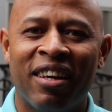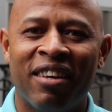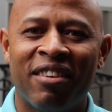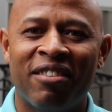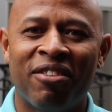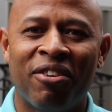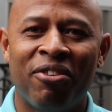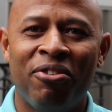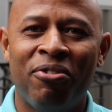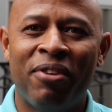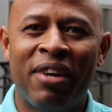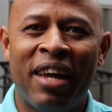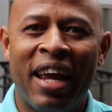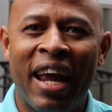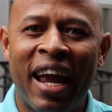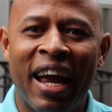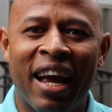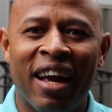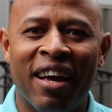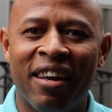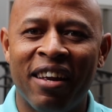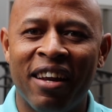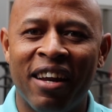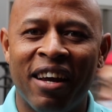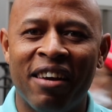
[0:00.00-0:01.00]
So you
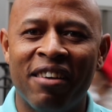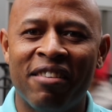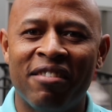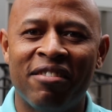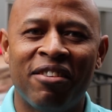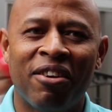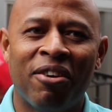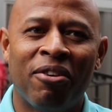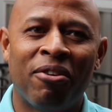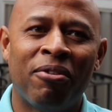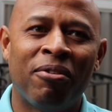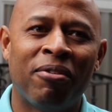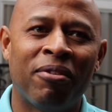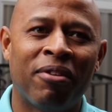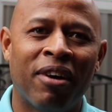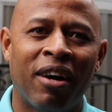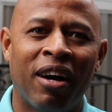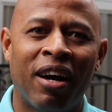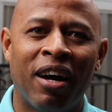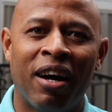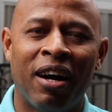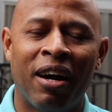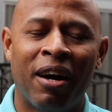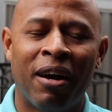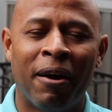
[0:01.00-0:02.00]
can't. There's no,
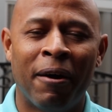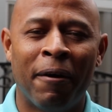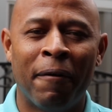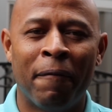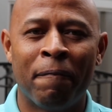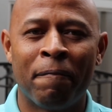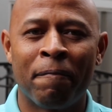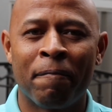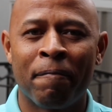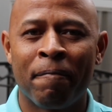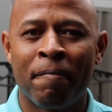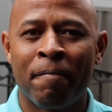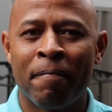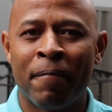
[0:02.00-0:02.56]
um,